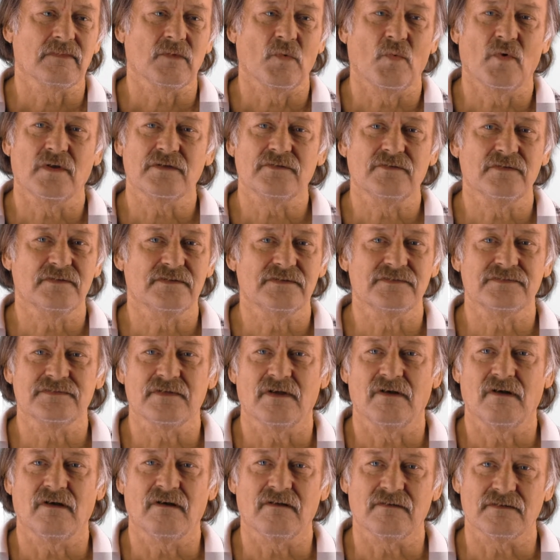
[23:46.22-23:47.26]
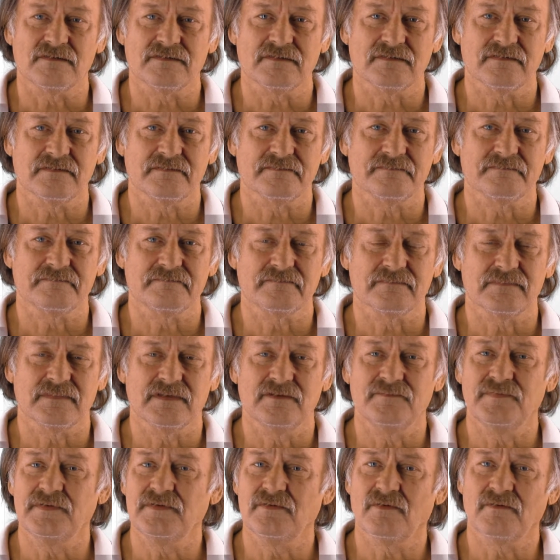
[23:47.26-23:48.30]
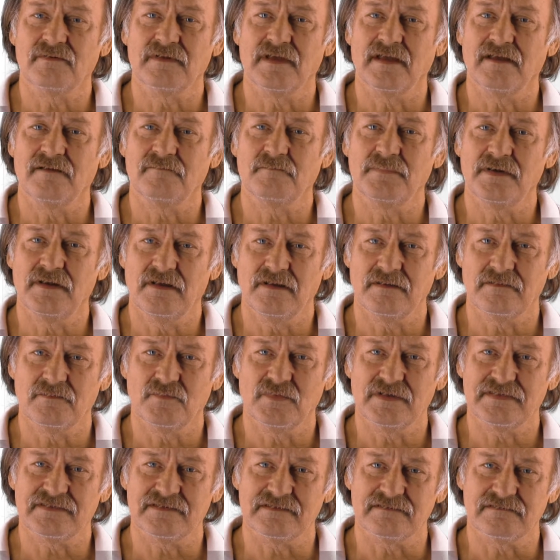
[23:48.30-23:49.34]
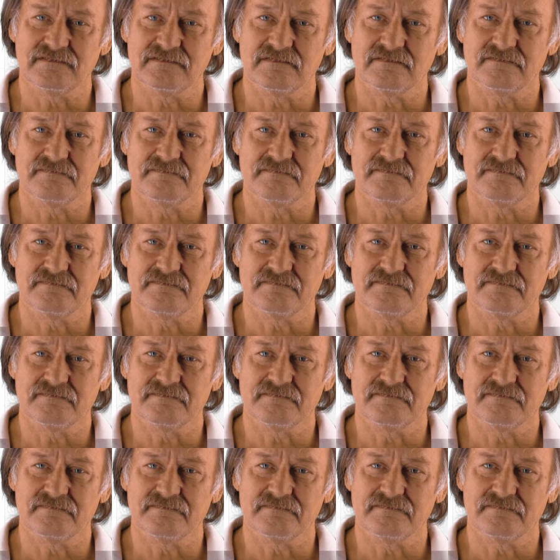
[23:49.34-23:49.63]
What good is a heart if you don't have blood with it?